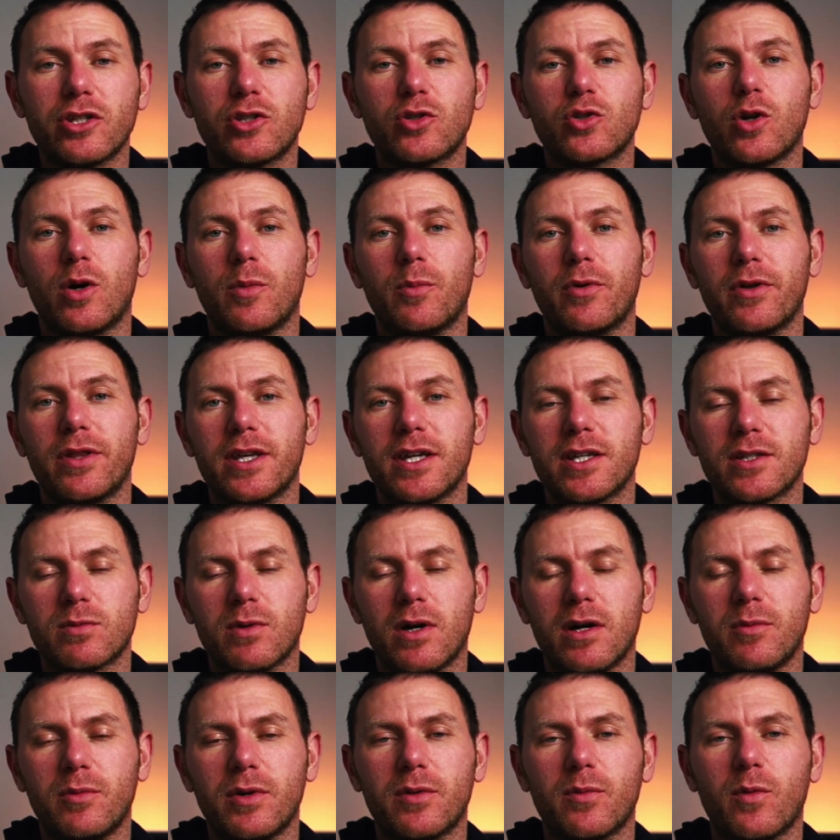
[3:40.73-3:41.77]
shop with it as
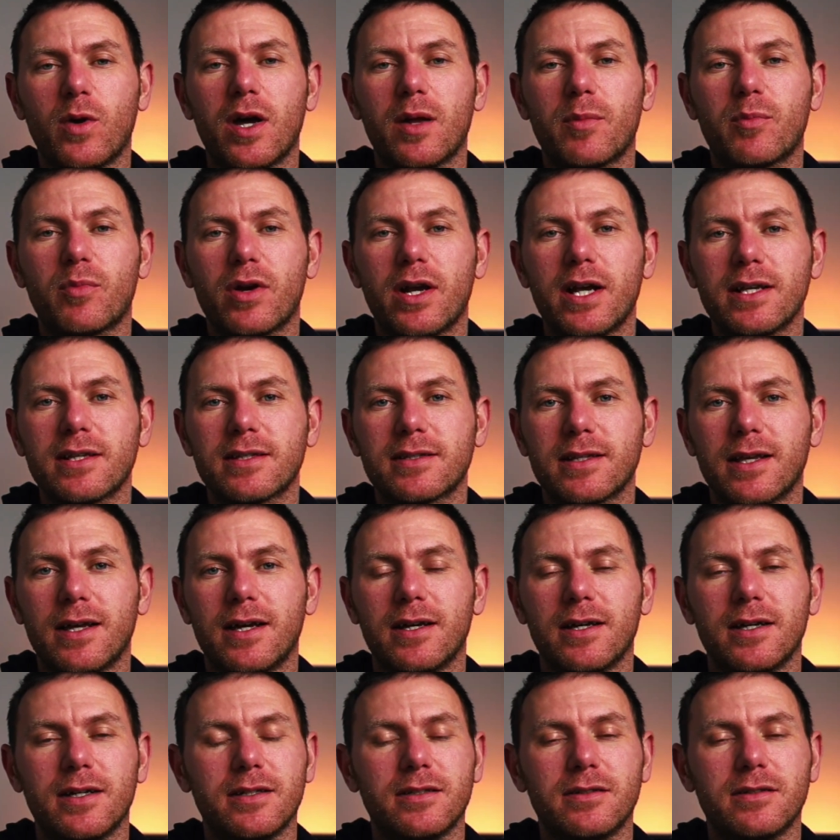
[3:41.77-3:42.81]
well with WordPress,
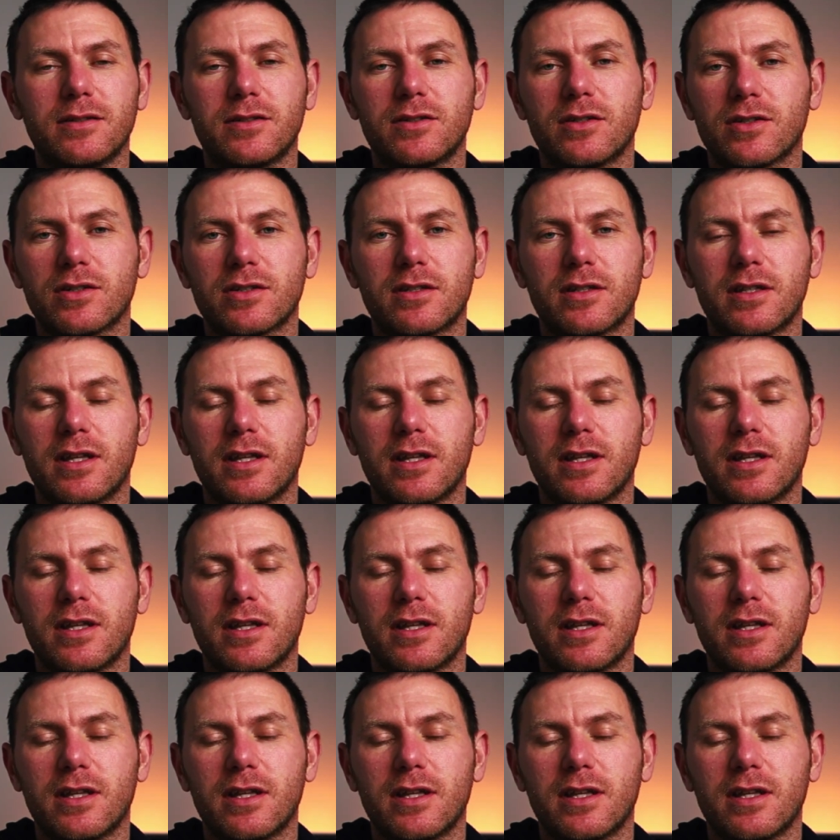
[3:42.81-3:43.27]
and just